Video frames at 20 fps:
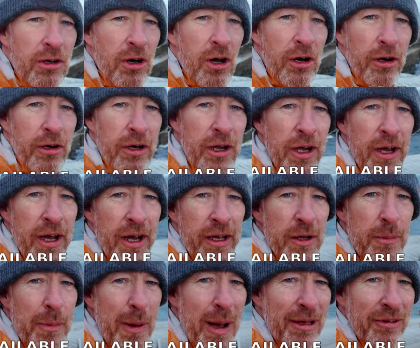color and
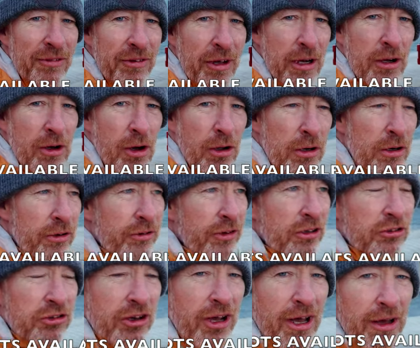the pastel colors
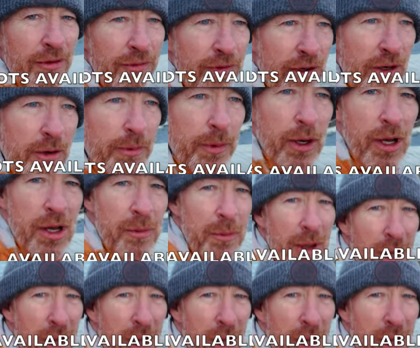that you have here behind